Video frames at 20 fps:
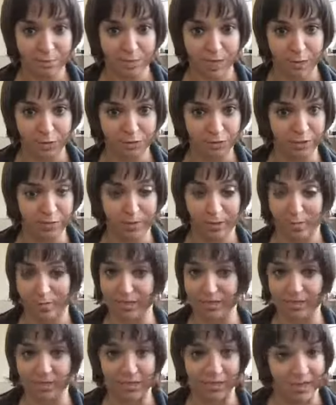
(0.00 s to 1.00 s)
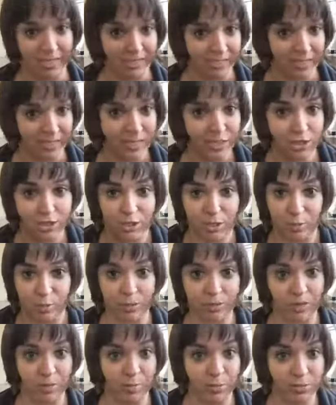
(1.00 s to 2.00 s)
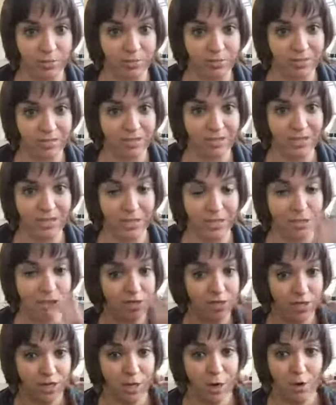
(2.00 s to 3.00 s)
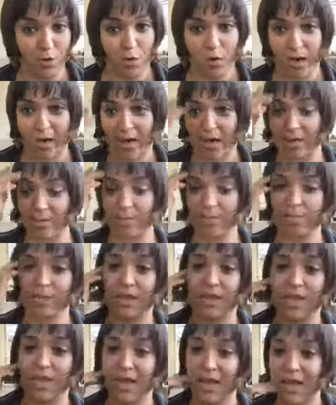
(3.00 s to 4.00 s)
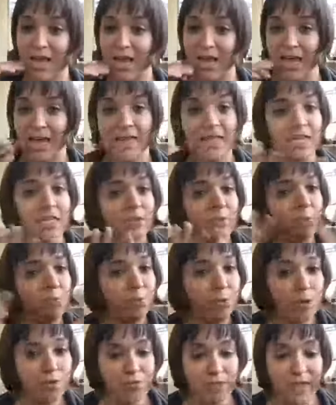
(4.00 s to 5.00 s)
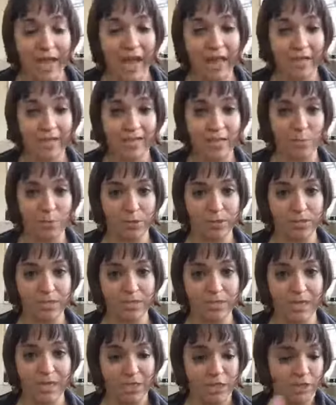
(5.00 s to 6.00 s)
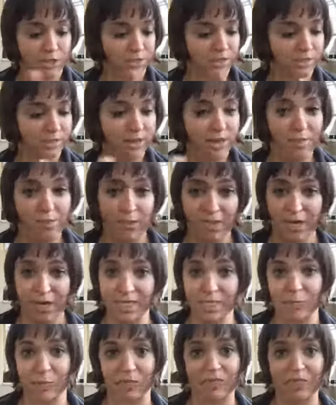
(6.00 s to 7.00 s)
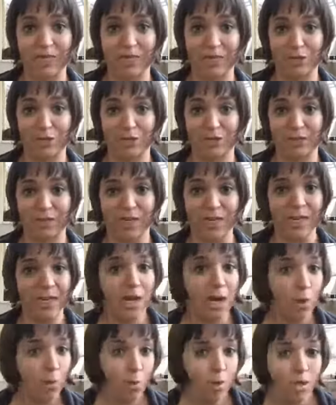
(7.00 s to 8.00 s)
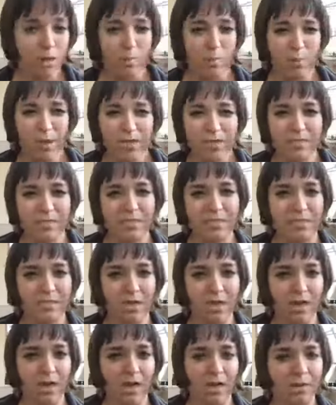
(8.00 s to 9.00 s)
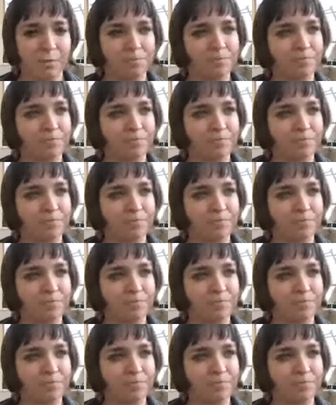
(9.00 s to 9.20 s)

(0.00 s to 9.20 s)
That's me introducing my business. That's it, just super simple, so they know who I am. And then briefly outline the presentation, set up the expectation. One of the best